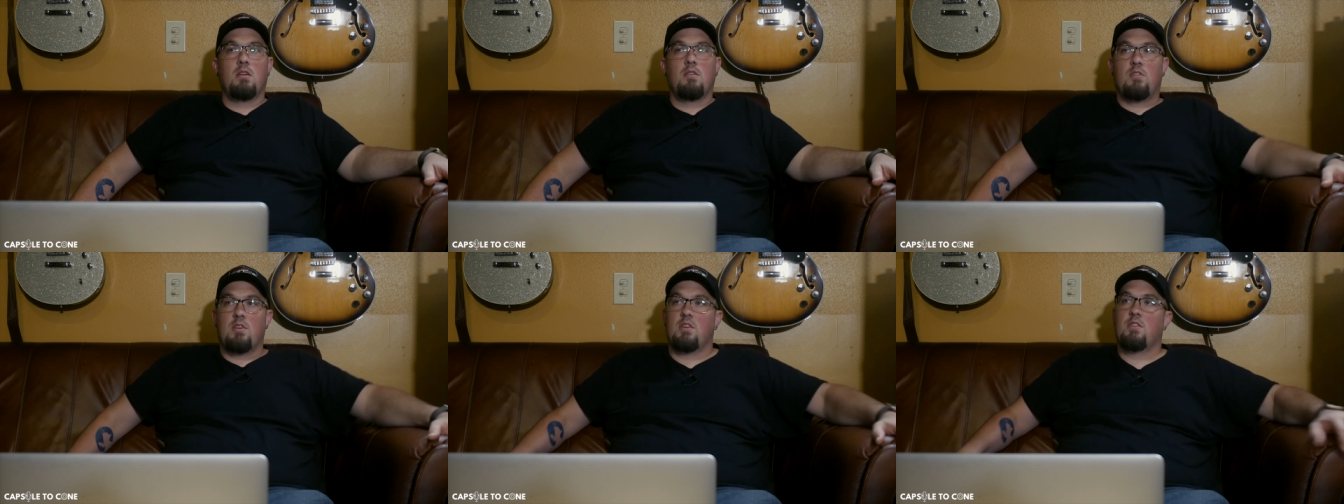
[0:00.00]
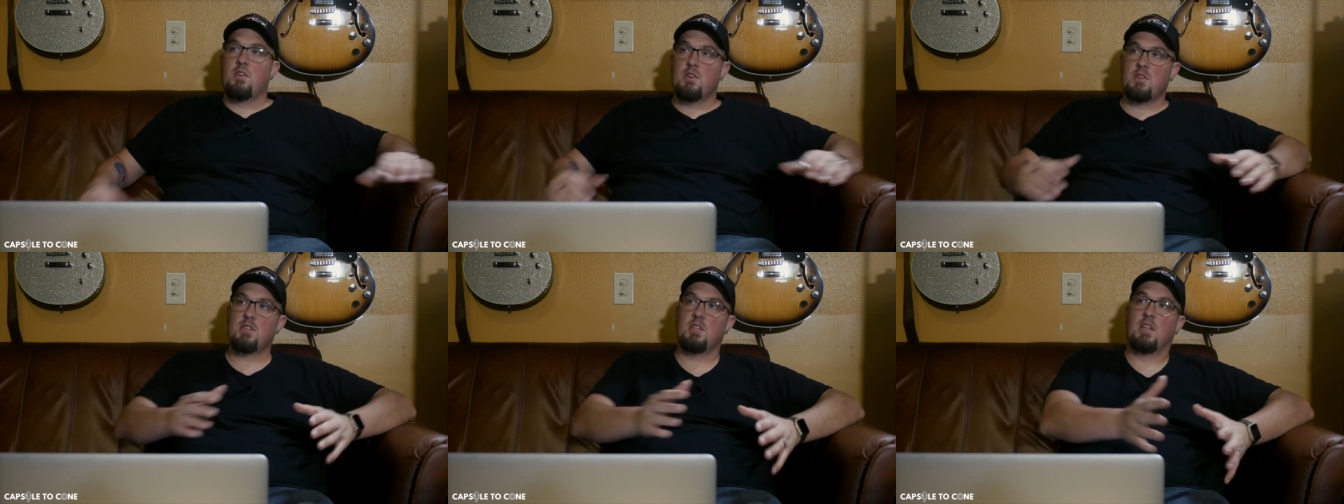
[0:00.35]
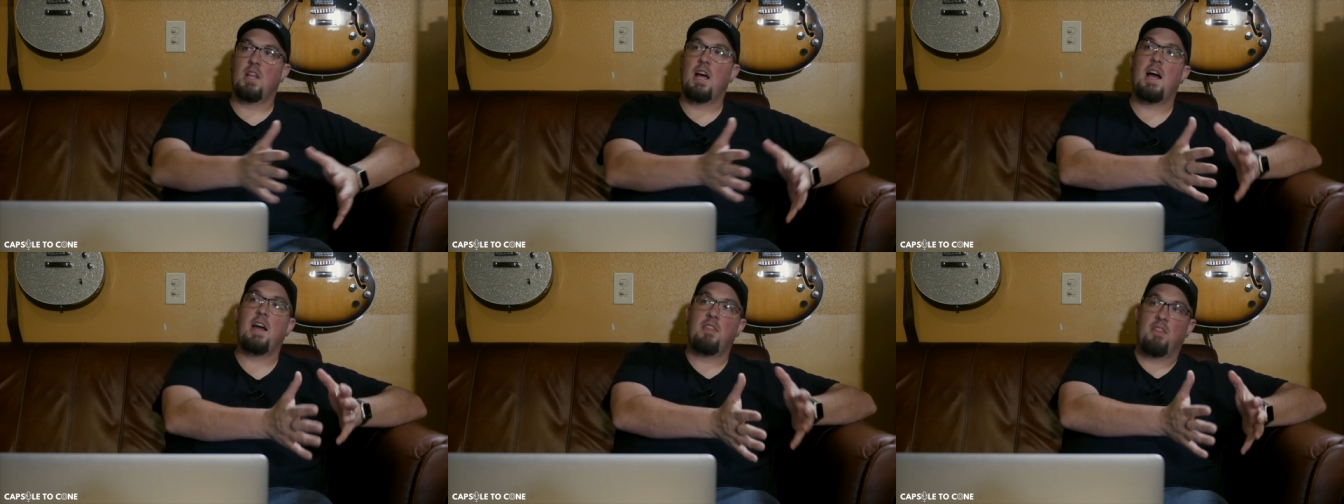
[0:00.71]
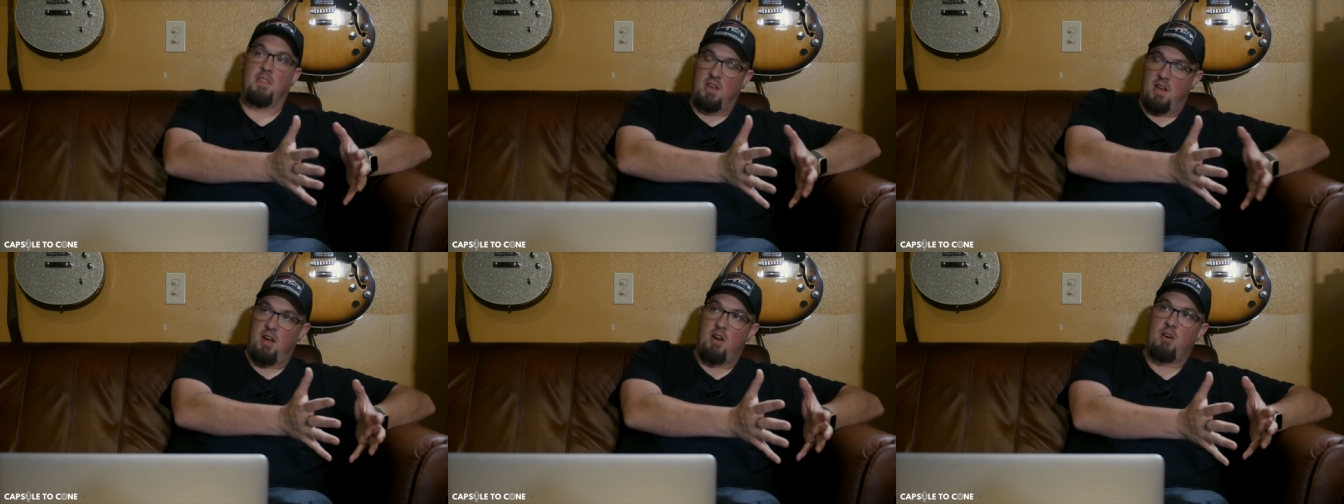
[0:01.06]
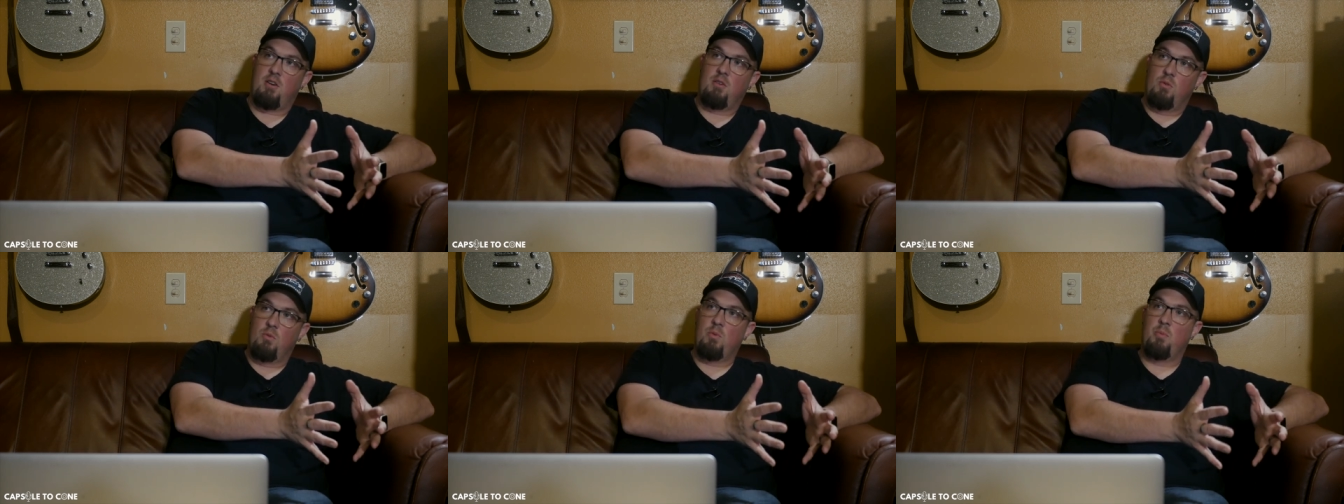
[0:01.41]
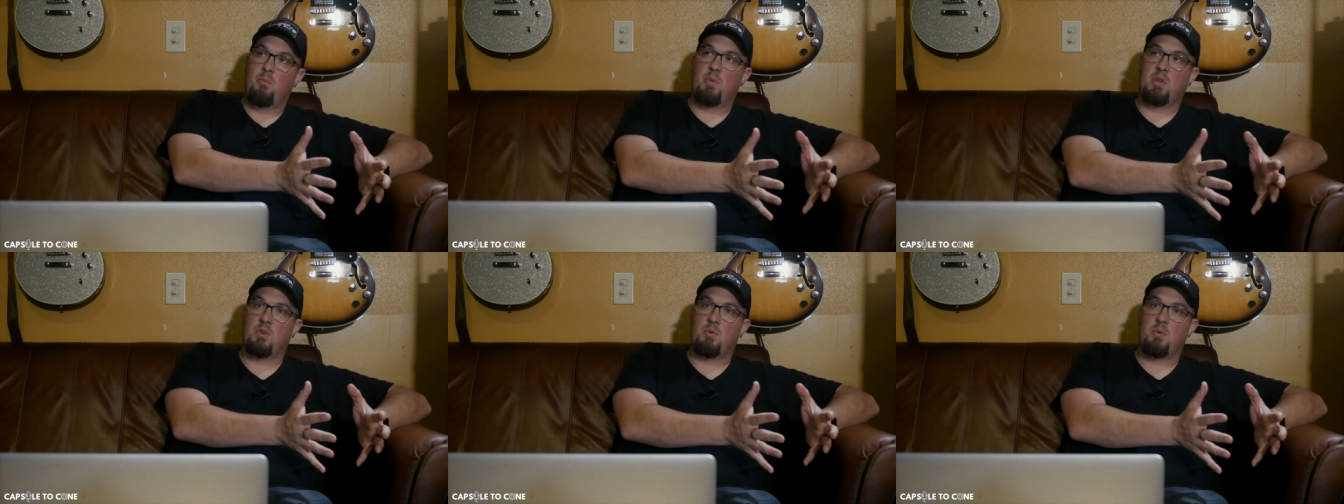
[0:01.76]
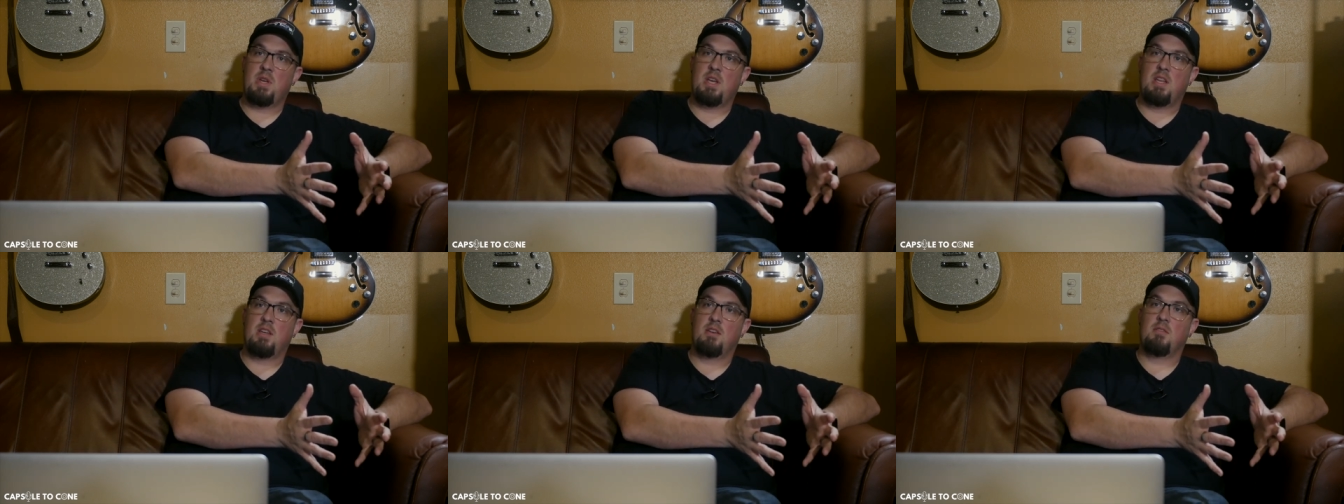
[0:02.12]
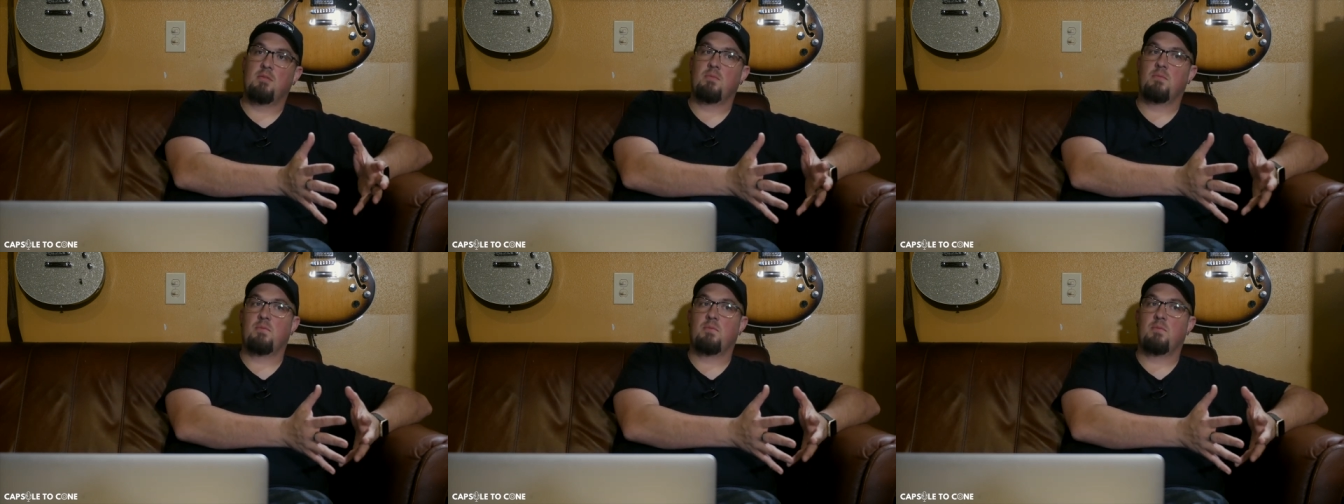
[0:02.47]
there there's a line there between